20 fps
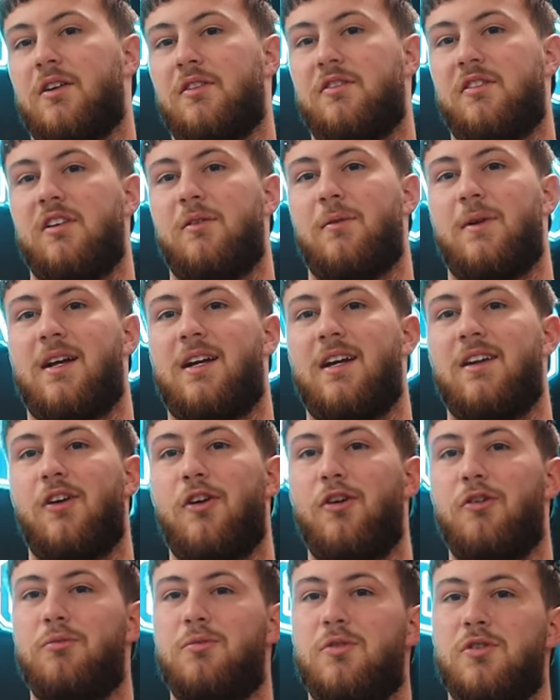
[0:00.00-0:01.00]
see you when I get
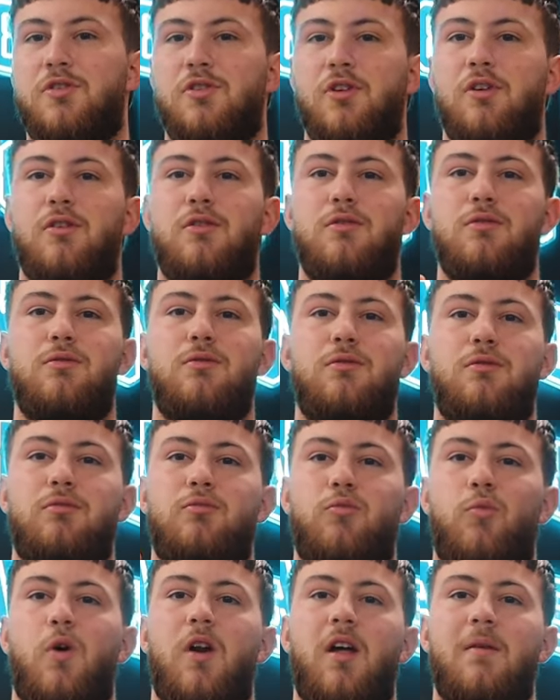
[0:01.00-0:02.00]
home to show you
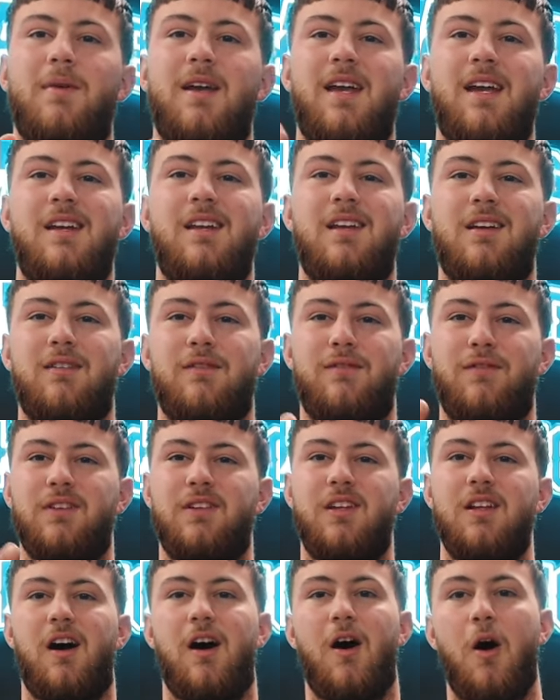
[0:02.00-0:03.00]
what I'm eating for
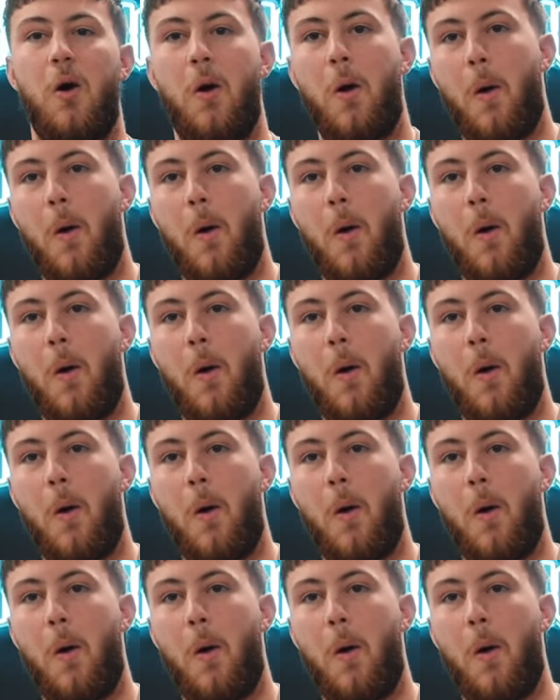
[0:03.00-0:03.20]
dinner.